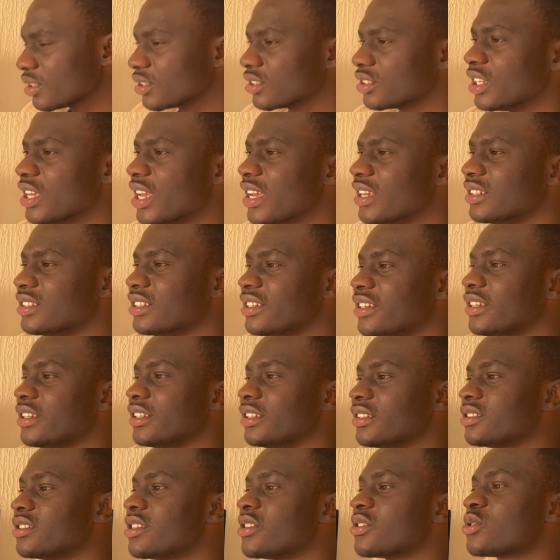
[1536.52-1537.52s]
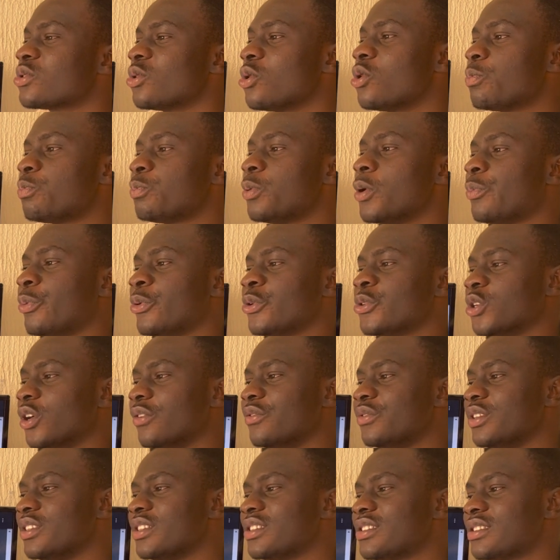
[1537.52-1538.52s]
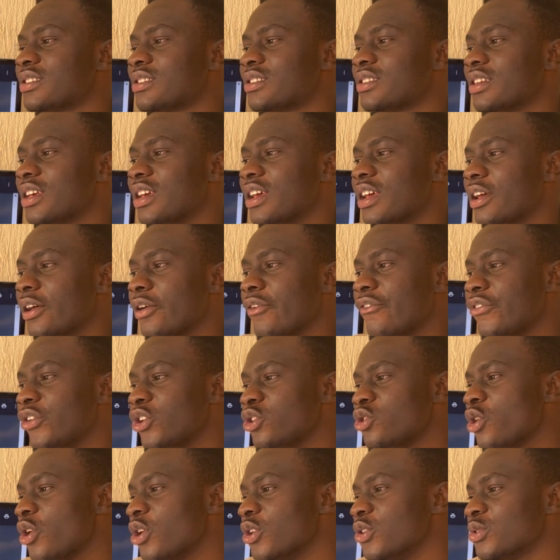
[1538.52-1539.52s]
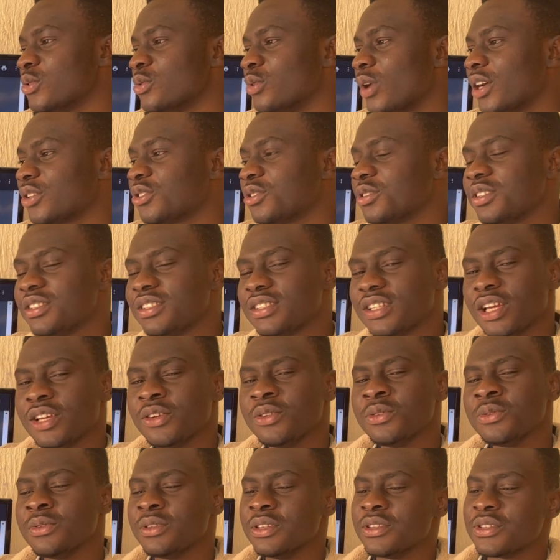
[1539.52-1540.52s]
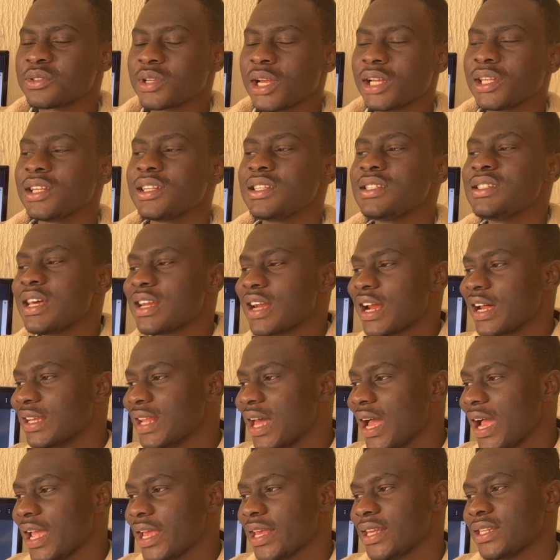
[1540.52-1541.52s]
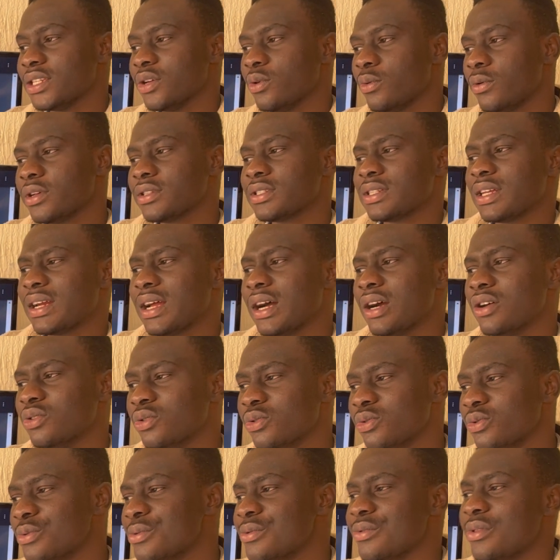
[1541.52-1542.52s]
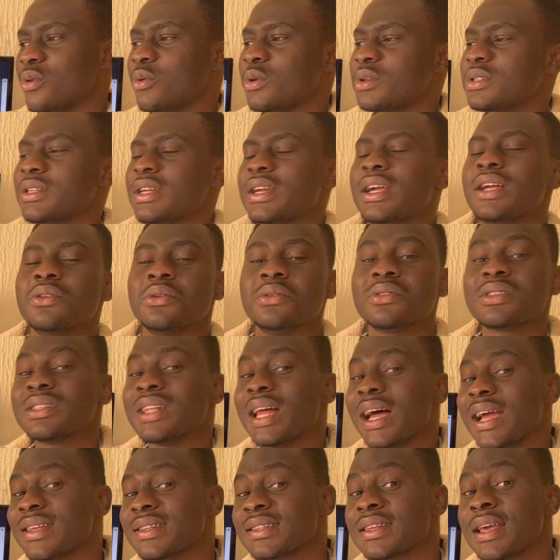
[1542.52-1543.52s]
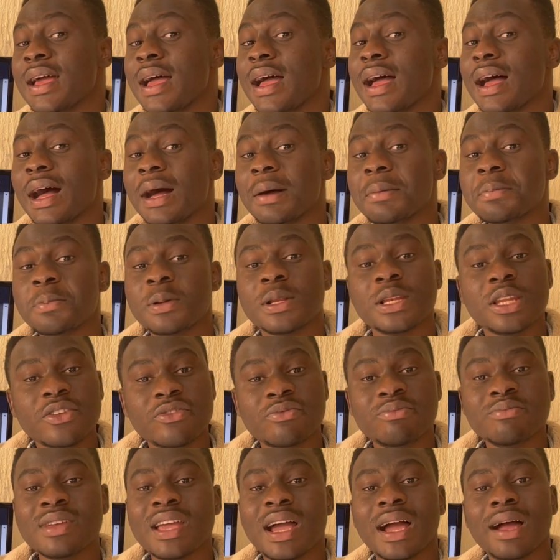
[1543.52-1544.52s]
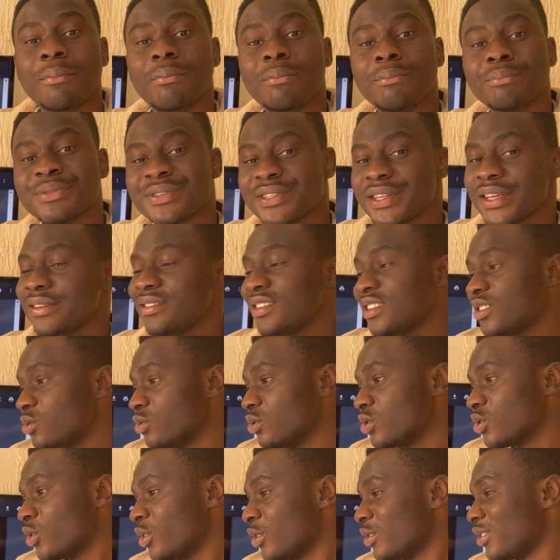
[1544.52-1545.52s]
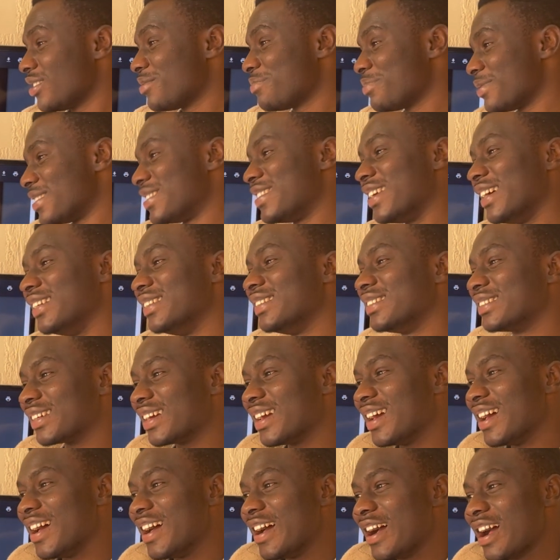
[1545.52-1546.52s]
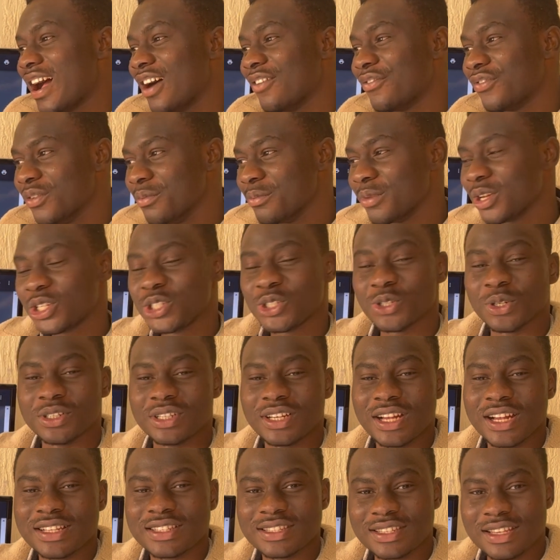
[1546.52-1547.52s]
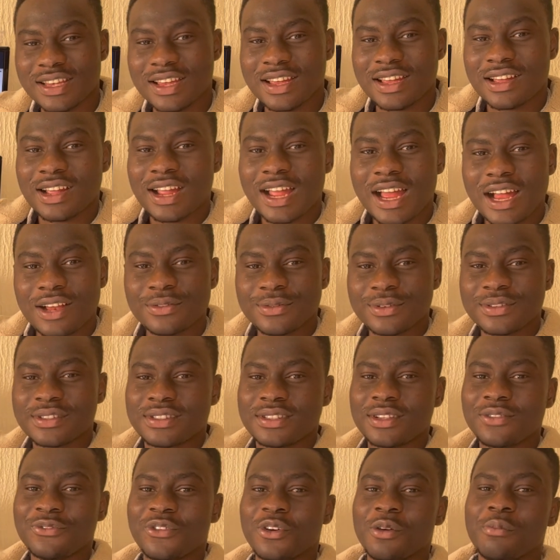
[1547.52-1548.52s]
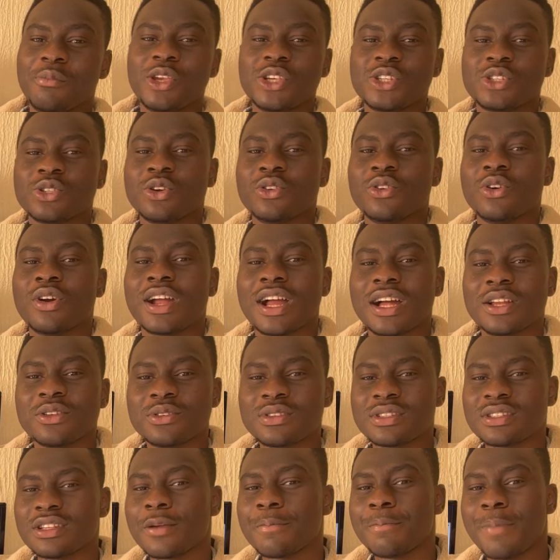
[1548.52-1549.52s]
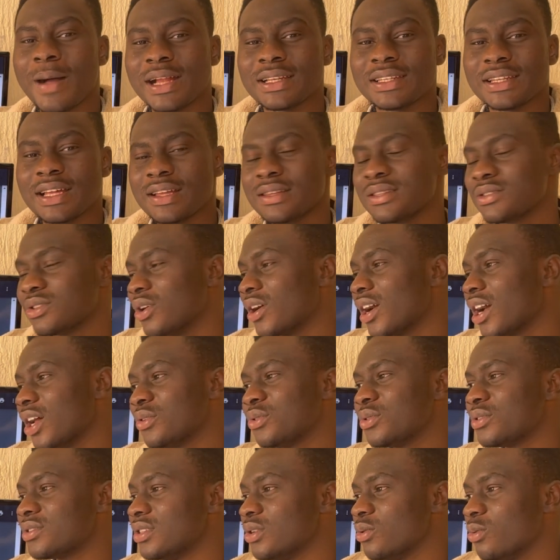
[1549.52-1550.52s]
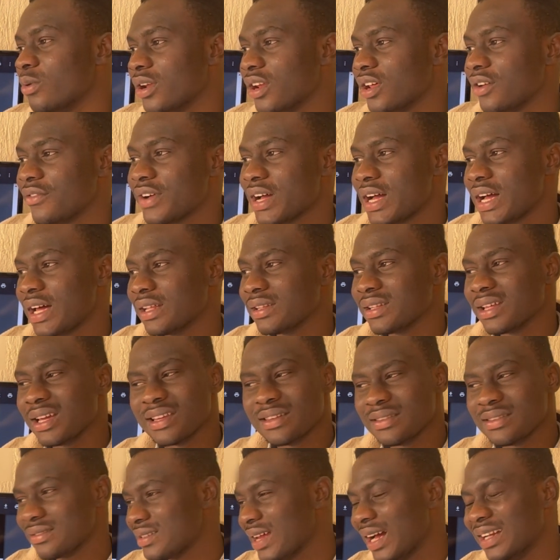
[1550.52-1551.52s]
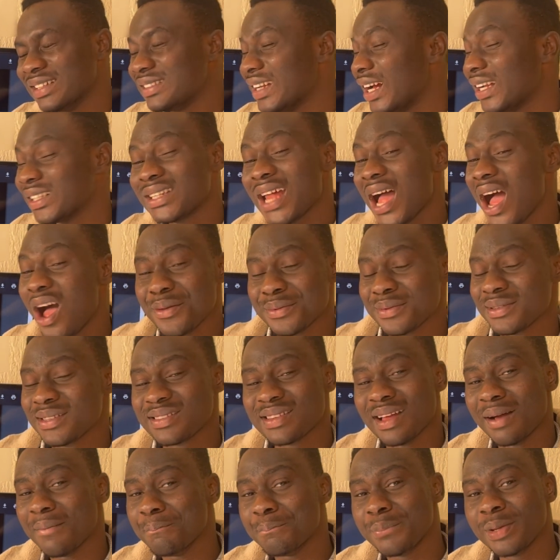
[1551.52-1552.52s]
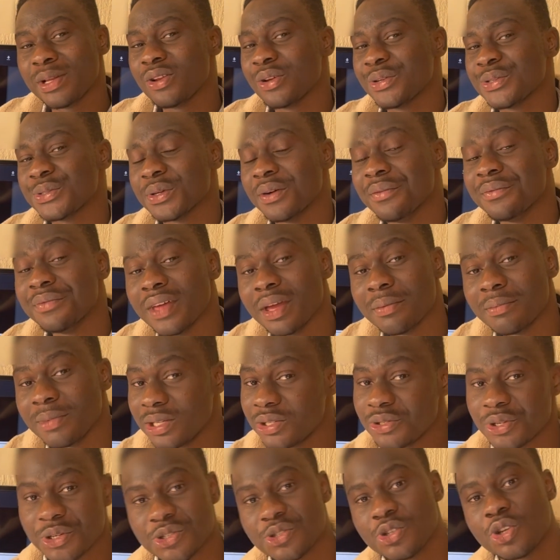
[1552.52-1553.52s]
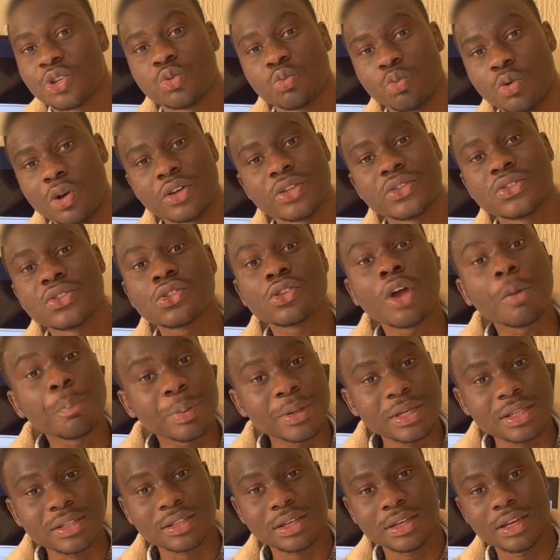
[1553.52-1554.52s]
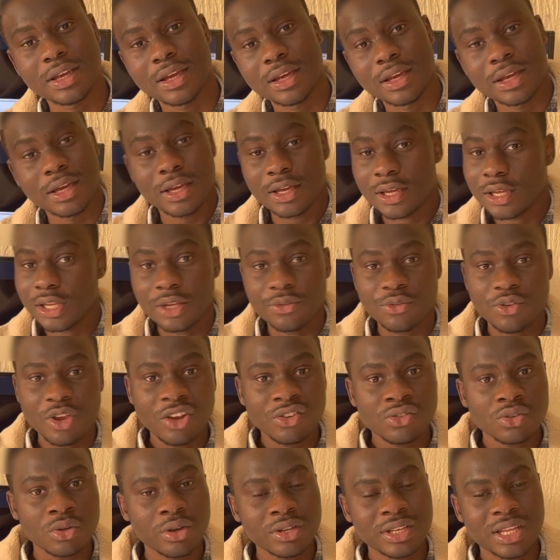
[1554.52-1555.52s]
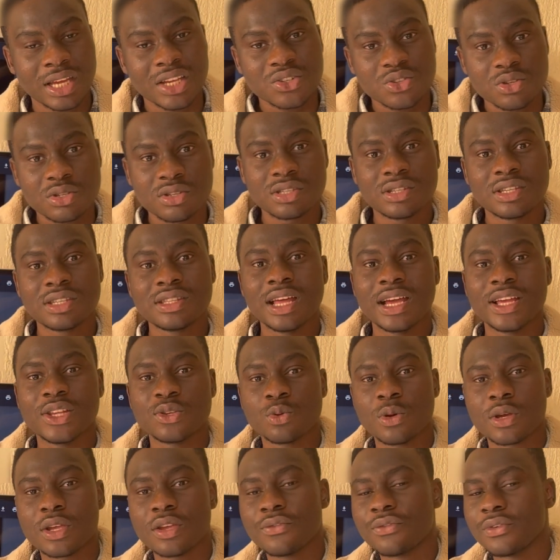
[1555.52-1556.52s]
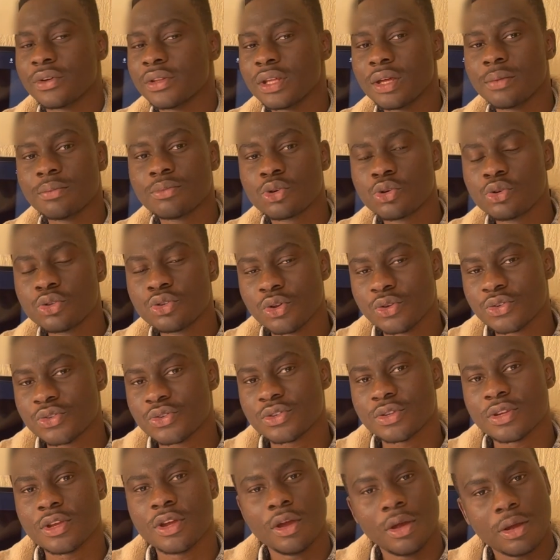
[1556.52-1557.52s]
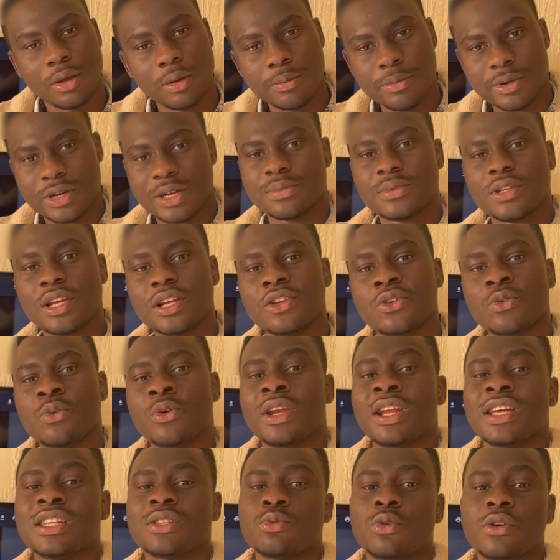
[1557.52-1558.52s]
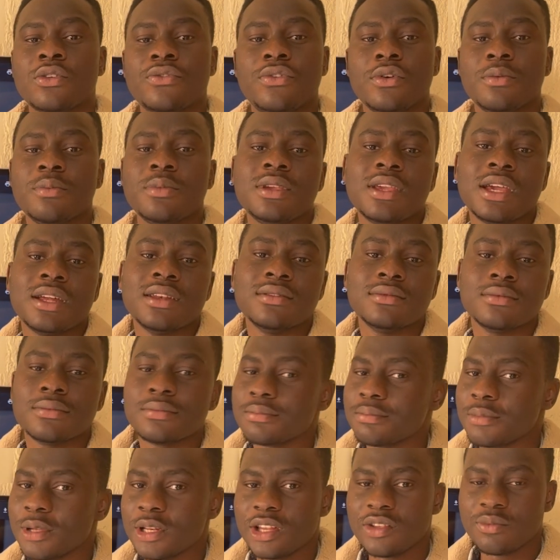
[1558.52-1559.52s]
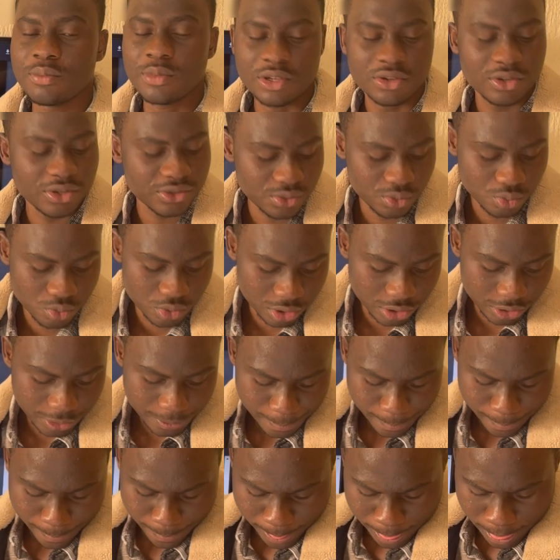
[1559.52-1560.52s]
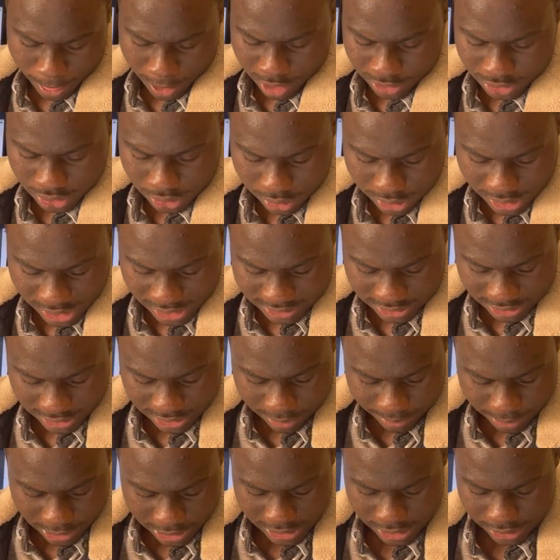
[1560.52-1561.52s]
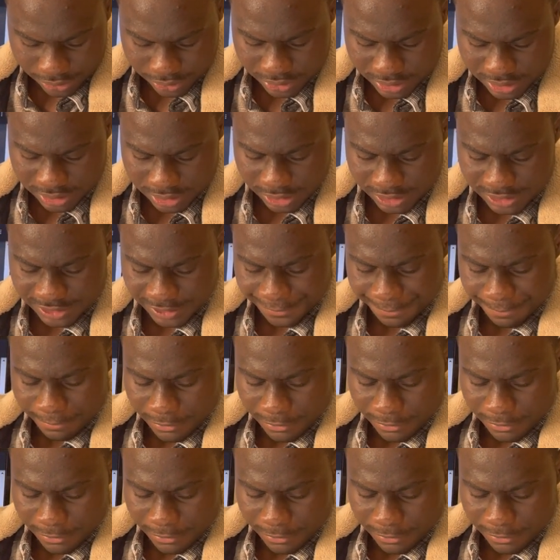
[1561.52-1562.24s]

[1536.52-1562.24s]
the sole purpose of this video is to actually tell you the strategies that are nice, the ones that are good, the ones that are not nice. And believe me, I'm saying it with 100% affirmation that candlestick formation or candlestick patterns or candlestick whatever, and there are thousands and billions of them, it does not work. Stop it. If you have someone that is using it that is working for them, kudos. But I'm telling you what has worked for me, and believe me, it doesn't work. So that's that about candlesticks.